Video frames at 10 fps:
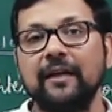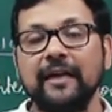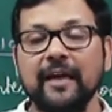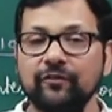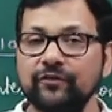
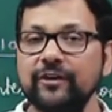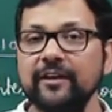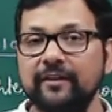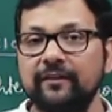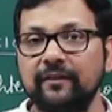
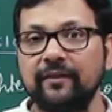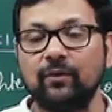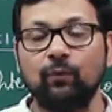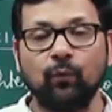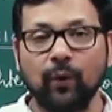every year
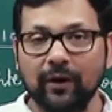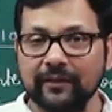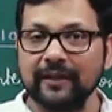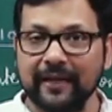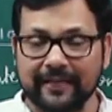
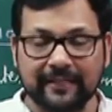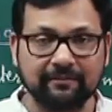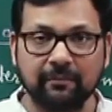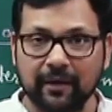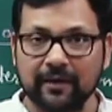180
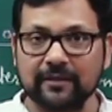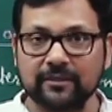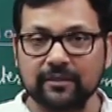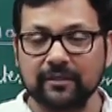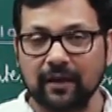
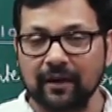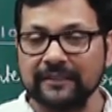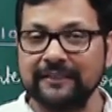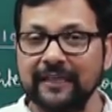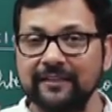marks are
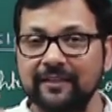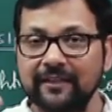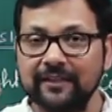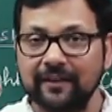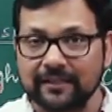
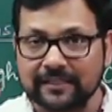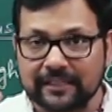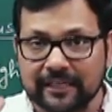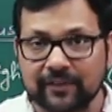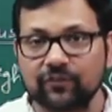generally
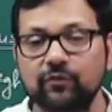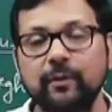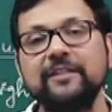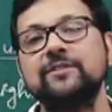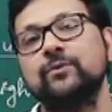achieved
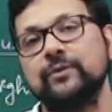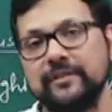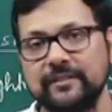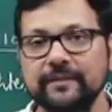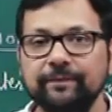by
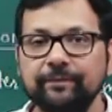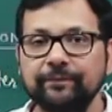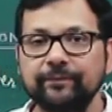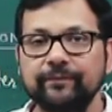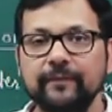students.
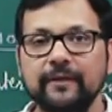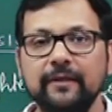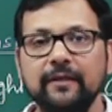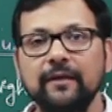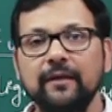
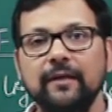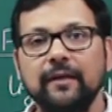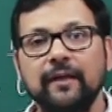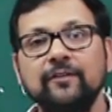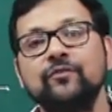
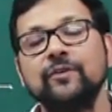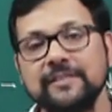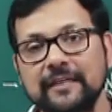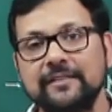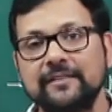In
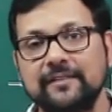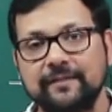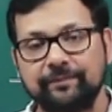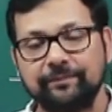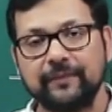physics,
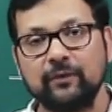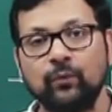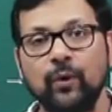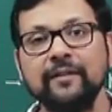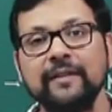
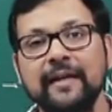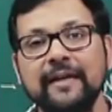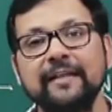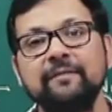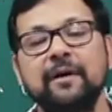
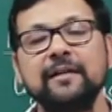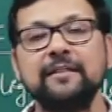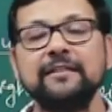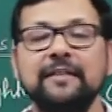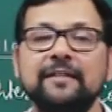180
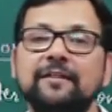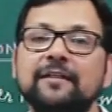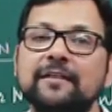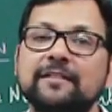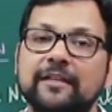marks are
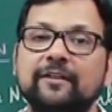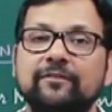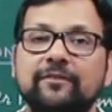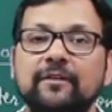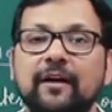generally
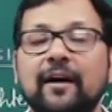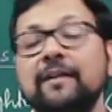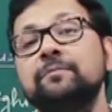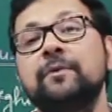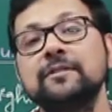achieved.
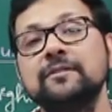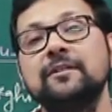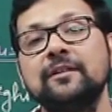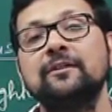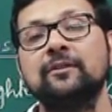I
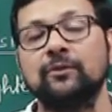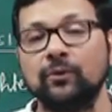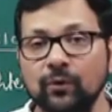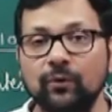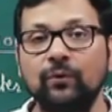personally
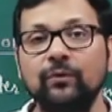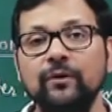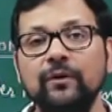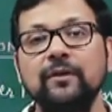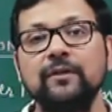know
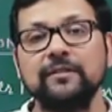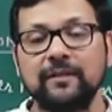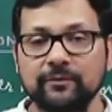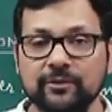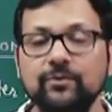
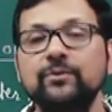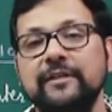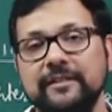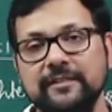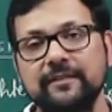some
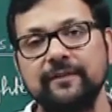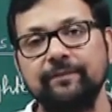students.